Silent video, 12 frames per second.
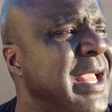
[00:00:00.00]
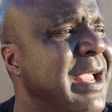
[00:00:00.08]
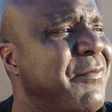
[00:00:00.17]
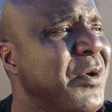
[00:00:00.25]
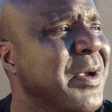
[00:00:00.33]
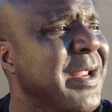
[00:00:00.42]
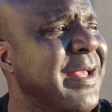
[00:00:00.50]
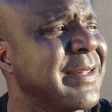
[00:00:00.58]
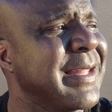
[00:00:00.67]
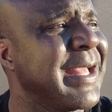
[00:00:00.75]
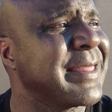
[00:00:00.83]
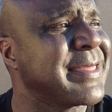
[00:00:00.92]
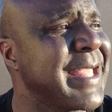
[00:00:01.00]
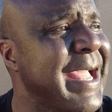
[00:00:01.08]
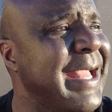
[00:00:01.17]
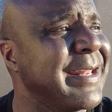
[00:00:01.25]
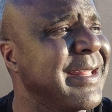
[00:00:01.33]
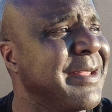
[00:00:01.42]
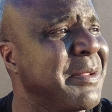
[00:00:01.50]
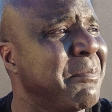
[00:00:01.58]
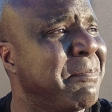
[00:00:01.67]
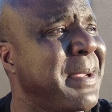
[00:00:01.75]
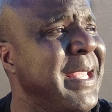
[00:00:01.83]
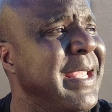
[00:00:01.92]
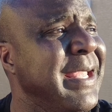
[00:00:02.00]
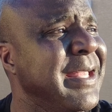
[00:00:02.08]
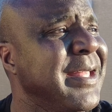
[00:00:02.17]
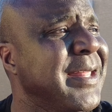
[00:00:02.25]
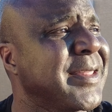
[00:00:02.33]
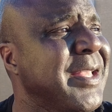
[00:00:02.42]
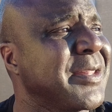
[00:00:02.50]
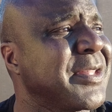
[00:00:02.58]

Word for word: if you're going to let that be the,